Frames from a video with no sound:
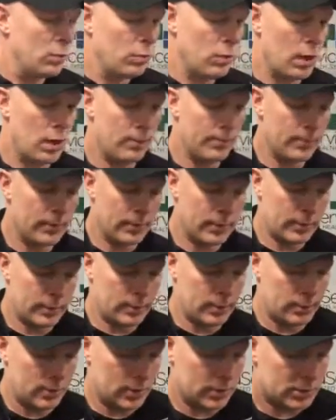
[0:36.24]
Well,
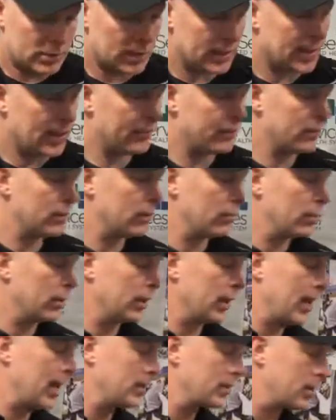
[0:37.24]
it's like everything
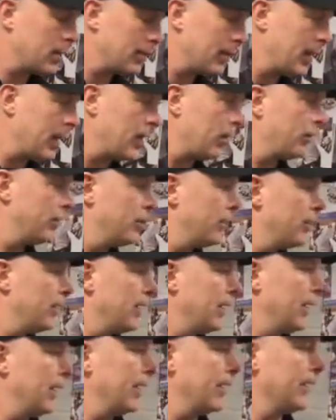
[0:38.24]
when guys come down.
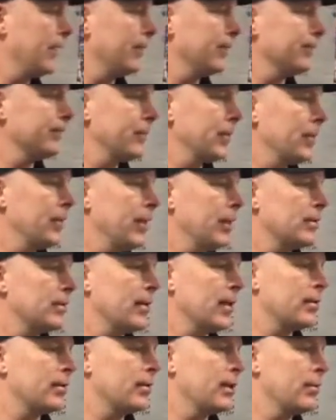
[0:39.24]
It's
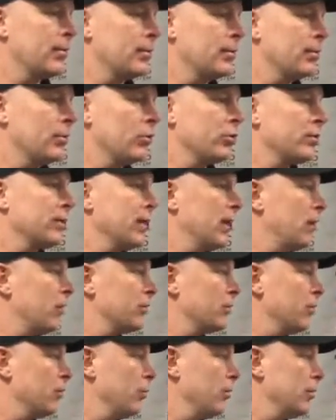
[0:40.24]
not the team with the most
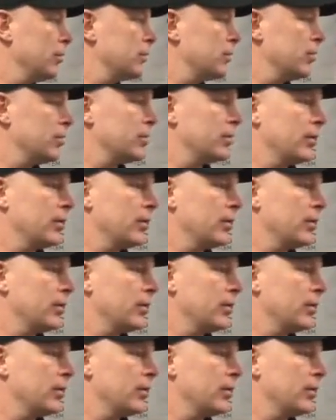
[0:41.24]
talent that wins.